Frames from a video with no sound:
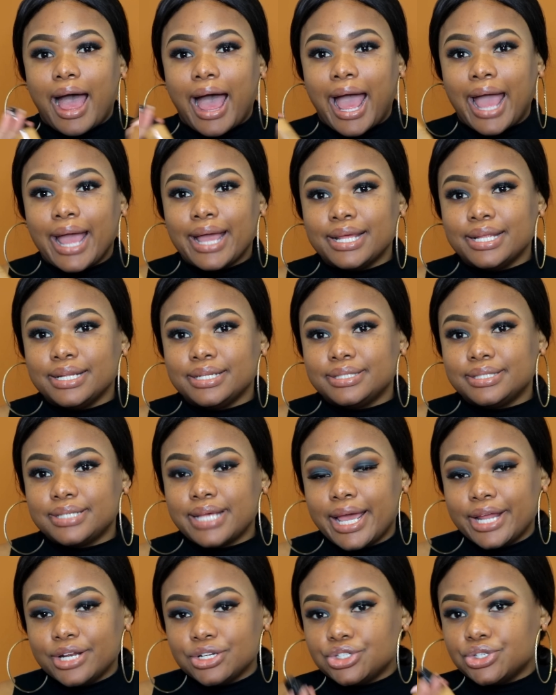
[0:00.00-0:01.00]
I
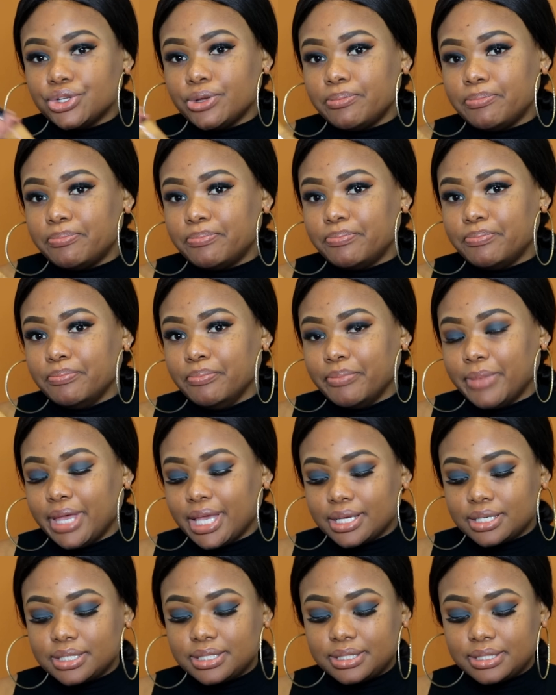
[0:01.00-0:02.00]
tend to
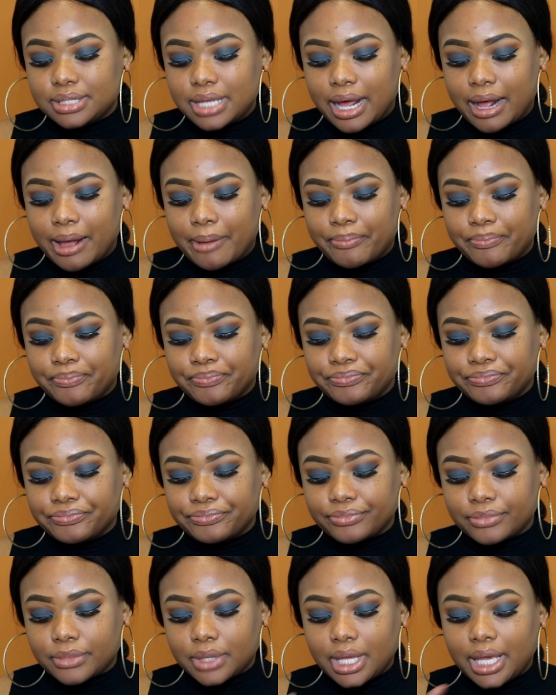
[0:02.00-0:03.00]
mix
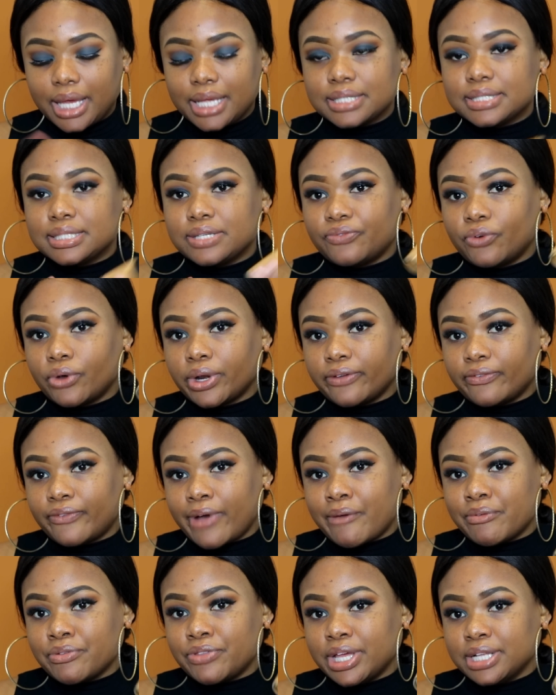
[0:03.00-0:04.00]

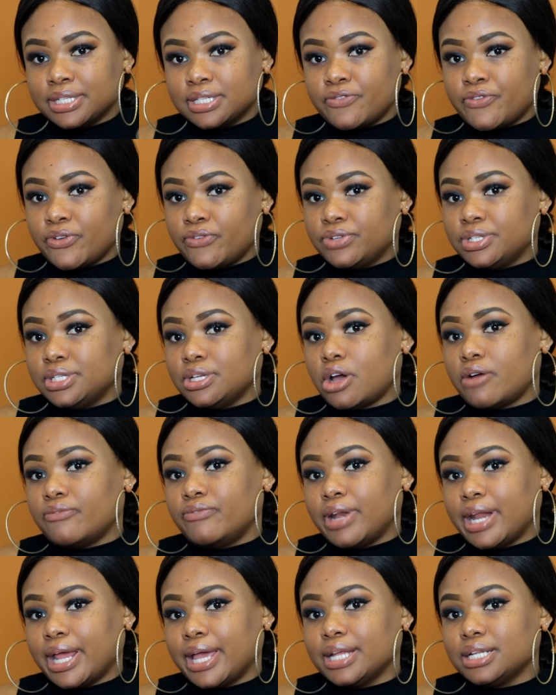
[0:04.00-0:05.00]
NC45 with NC50 of
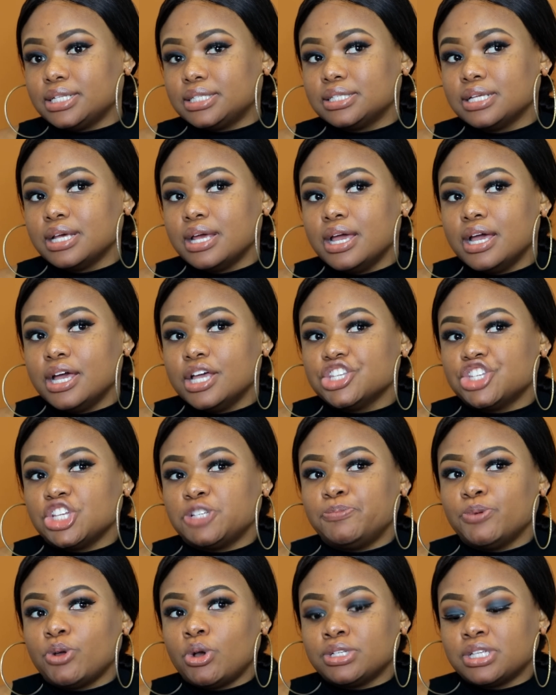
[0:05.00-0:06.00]
late,
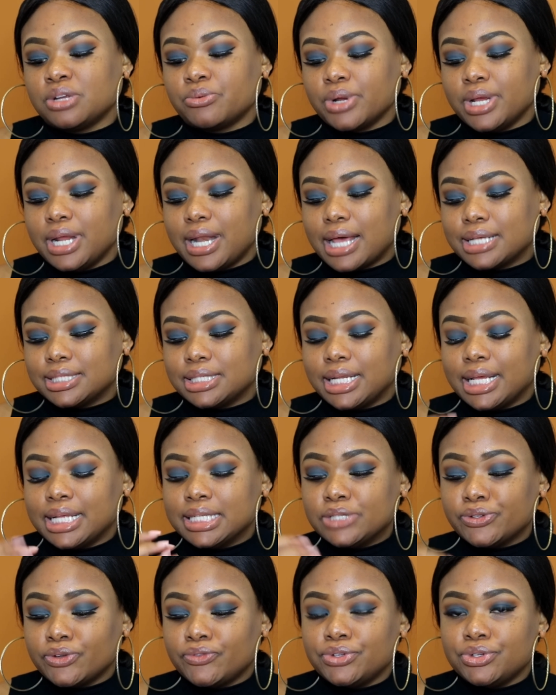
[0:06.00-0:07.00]
just because I realized that
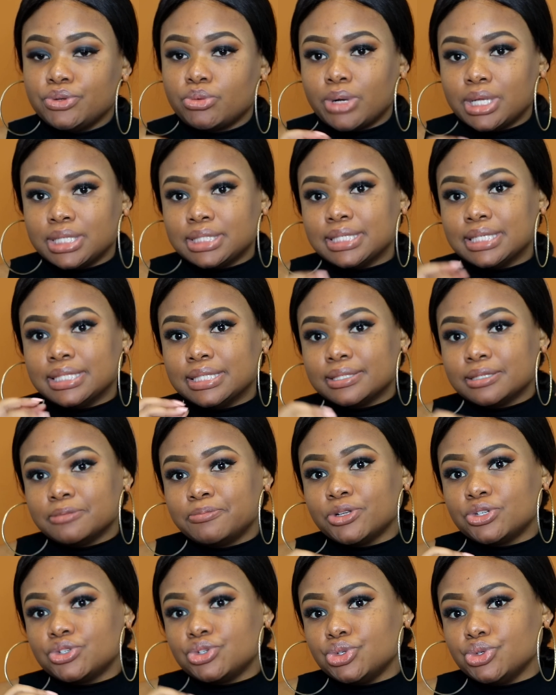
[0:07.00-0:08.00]
NC50 runs a little
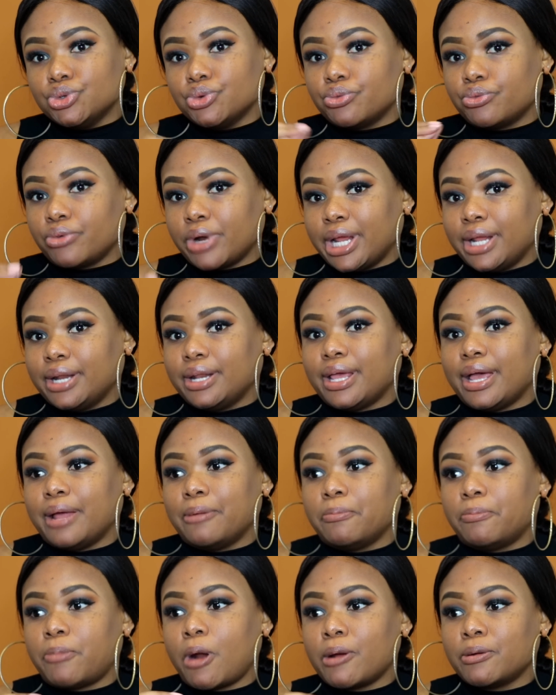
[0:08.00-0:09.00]
bit too red
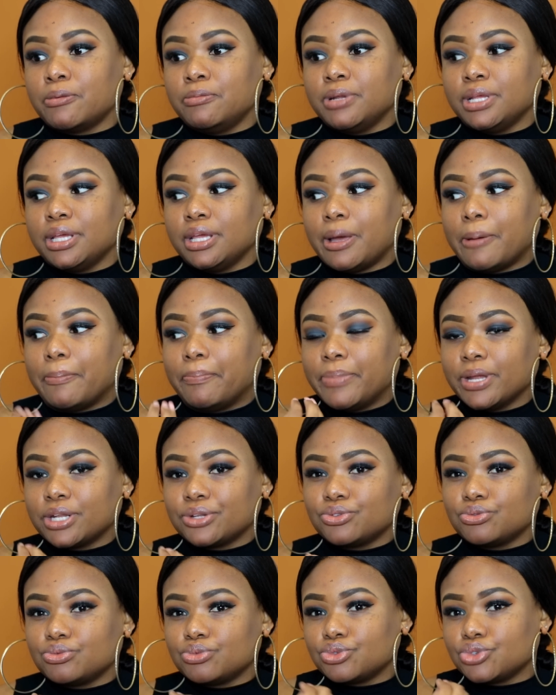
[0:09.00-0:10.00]
and probably a
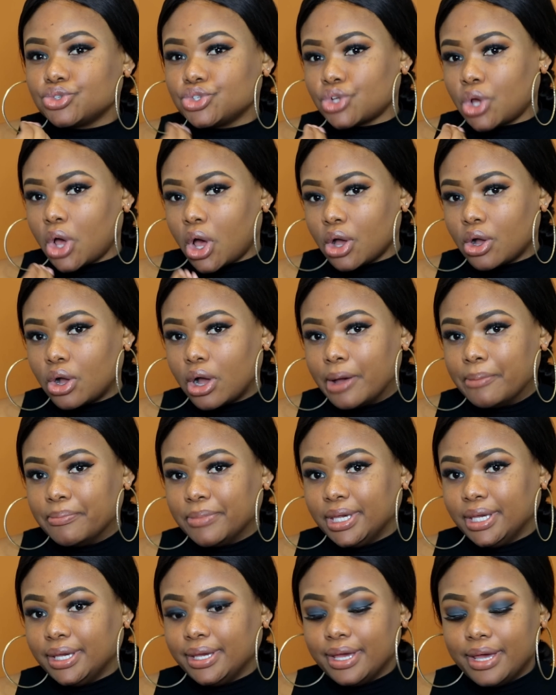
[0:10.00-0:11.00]
bit dark on
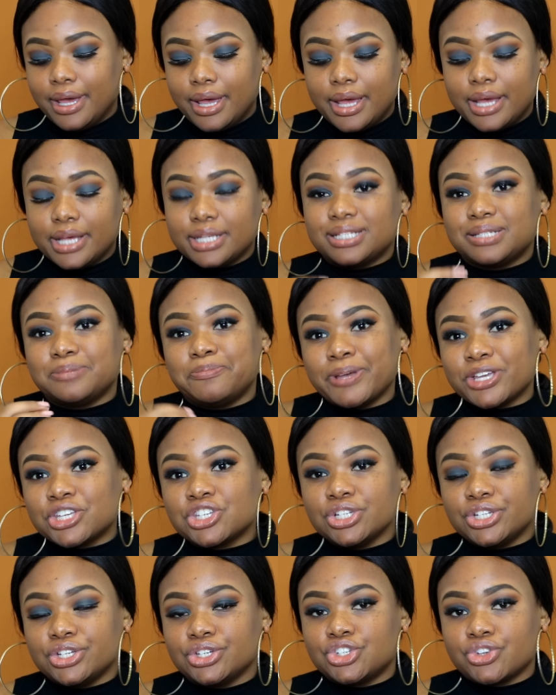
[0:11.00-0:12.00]
me,
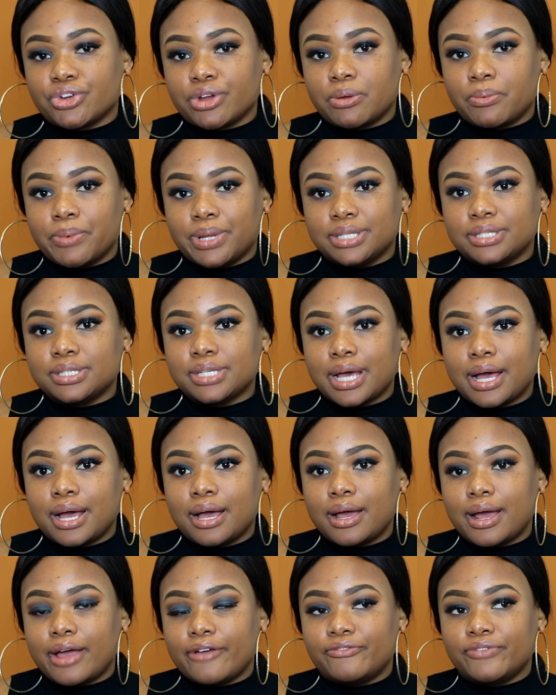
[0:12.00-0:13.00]
especially during winter.
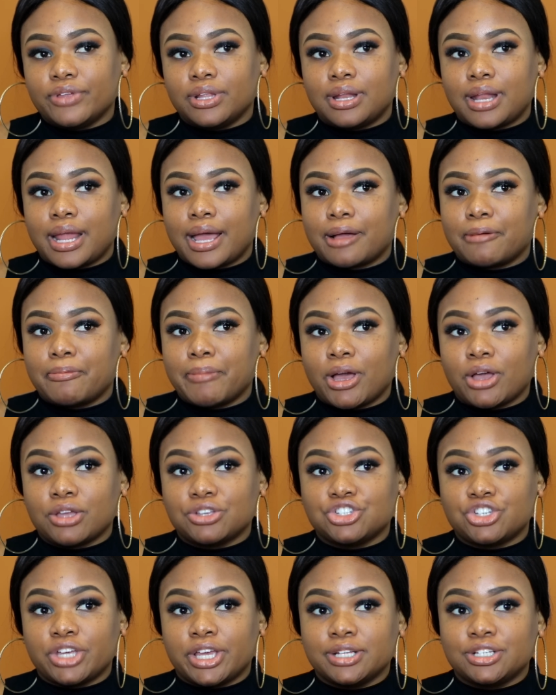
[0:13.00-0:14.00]
I feel like my
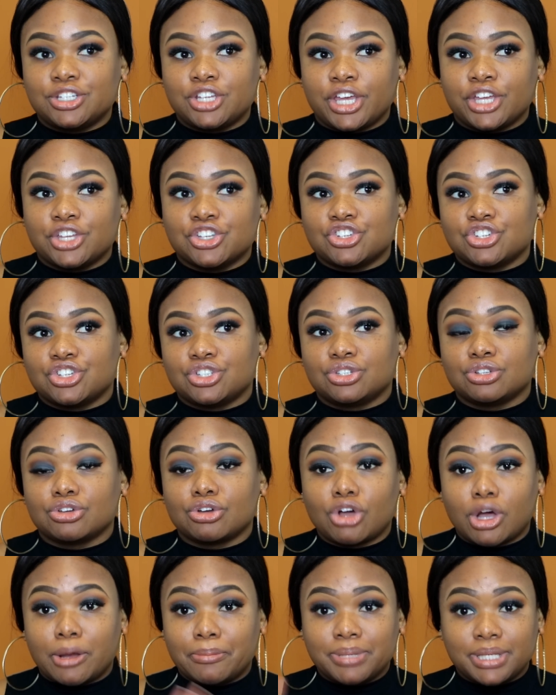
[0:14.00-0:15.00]
shade changes
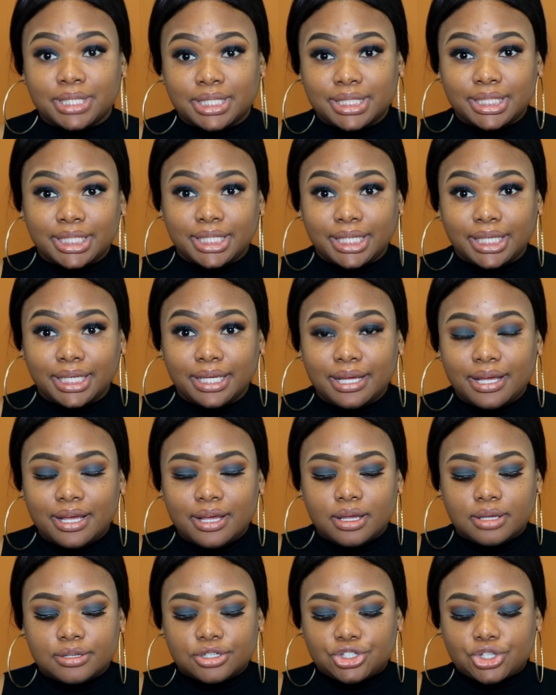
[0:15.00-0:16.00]
completely.
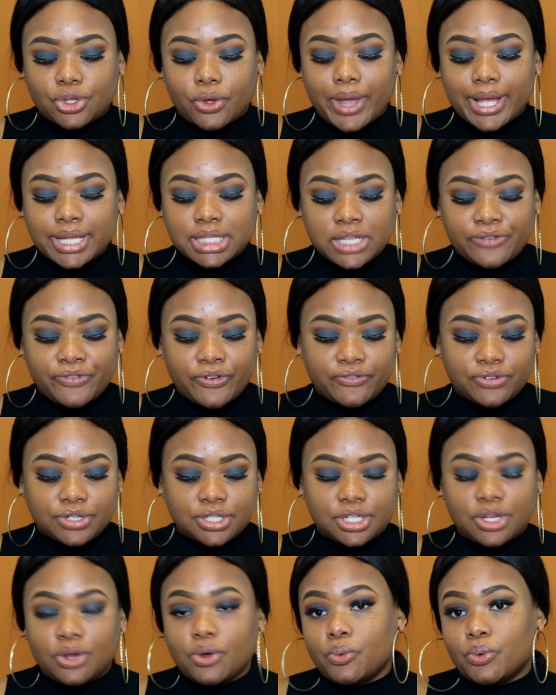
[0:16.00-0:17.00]
So
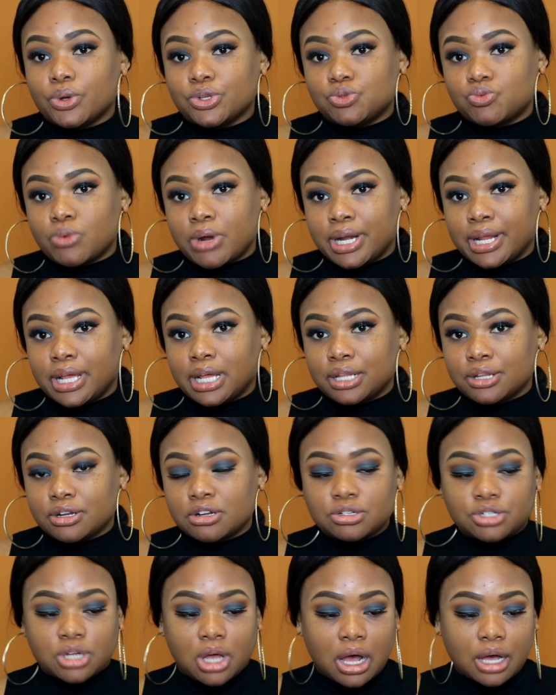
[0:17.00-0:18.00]
NC50 was running a
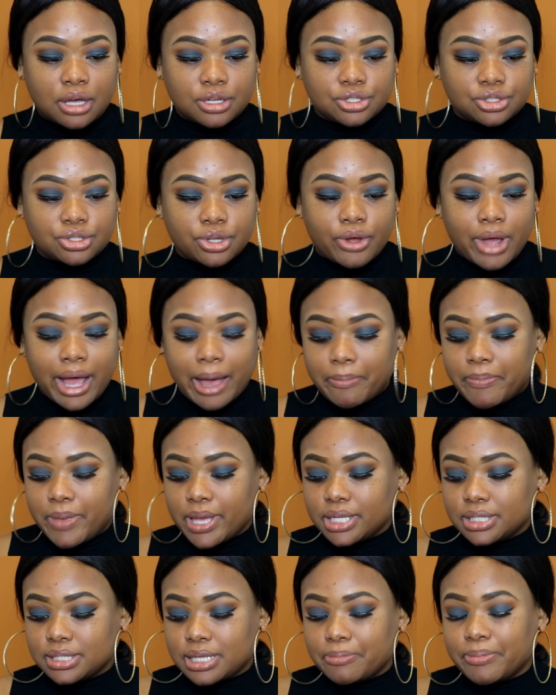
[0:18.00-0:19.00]
little dark, so I
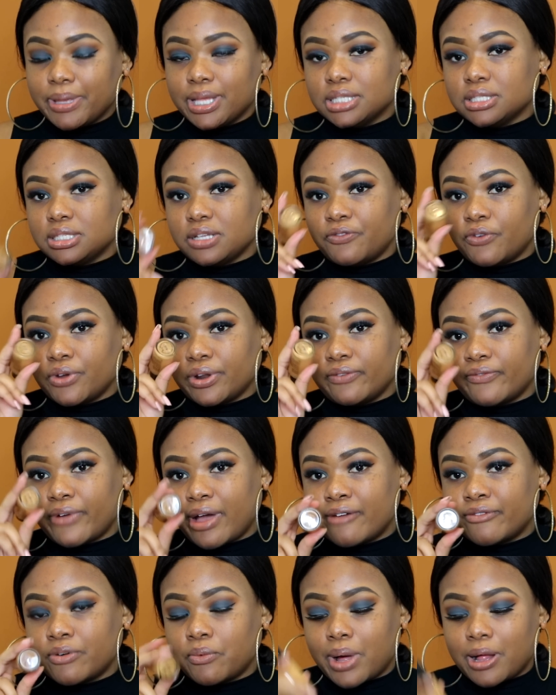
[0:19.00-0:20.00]
picked up
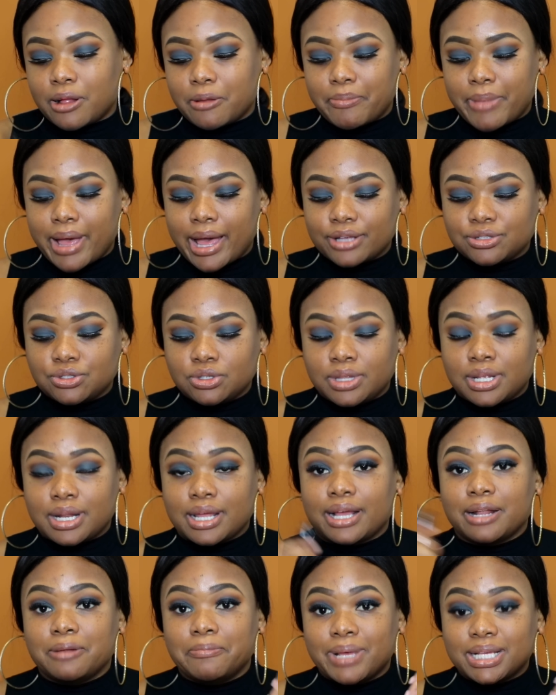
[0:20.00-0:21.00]
NC45 a while back so that I
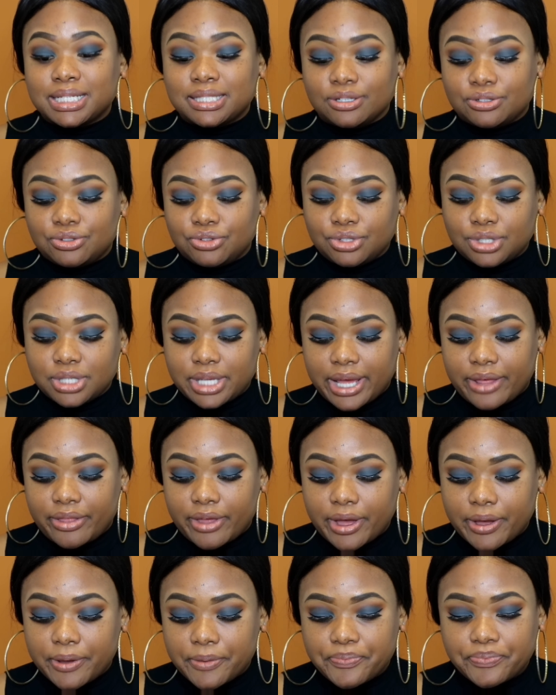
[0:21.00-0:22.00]
can mix the two
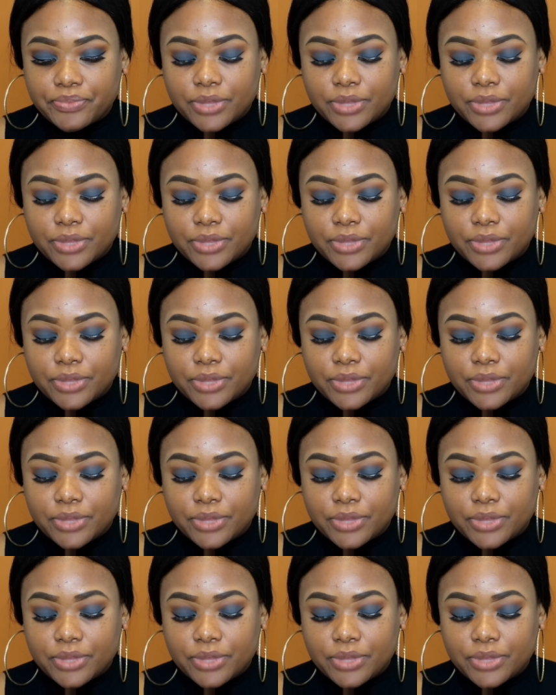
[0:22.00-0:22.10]
together.